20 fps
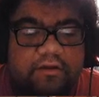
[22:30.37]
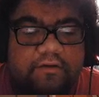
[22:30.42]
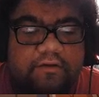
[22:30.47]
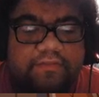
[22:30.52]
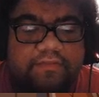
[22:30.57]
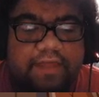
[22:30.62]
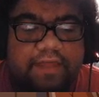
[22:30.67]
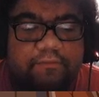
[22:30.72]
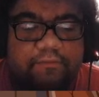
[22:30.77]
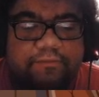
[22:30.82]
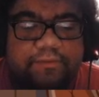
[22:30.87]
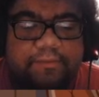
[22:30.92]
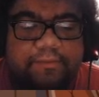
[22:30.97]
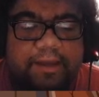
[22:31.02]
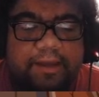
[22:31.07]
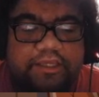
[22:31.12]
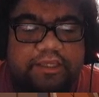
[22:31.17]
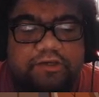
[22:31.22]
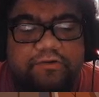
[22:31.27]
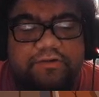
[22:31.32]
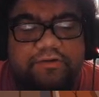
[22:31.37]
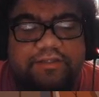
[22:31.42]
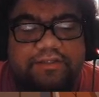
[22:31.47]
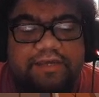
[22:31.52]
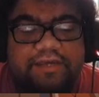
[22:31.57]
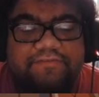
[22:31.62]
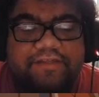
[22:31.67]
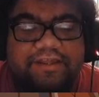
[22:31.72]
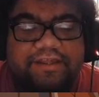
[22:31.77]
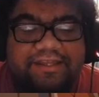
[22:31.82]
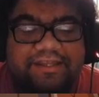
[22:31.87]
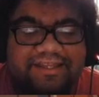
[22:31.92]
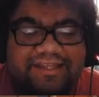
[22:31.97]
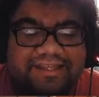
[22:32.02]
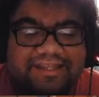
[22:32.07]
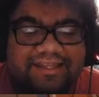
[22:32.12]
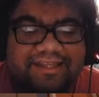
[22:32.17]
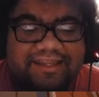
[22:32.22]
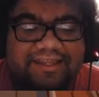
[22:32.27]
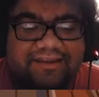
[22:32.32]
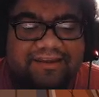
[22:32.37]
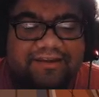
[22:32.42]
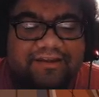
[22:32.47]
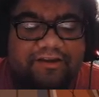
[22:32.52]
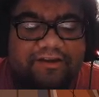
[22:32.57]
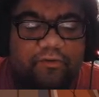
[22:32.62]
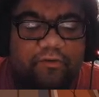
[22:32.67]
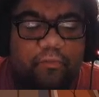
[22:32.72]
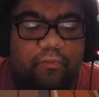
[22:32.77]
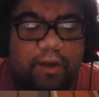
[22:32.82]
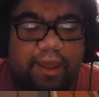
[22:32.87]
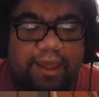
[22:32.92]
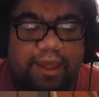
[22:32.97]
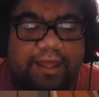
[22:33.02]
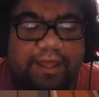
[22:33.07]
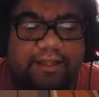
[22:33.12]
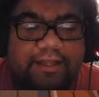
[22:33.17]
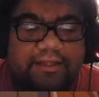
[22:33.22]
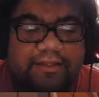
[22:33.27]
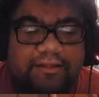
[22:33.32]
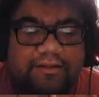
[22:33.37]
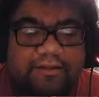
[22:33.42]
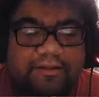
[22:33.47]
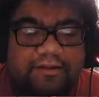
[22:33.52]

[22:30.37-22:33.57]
That would be my cue to leave then. Well,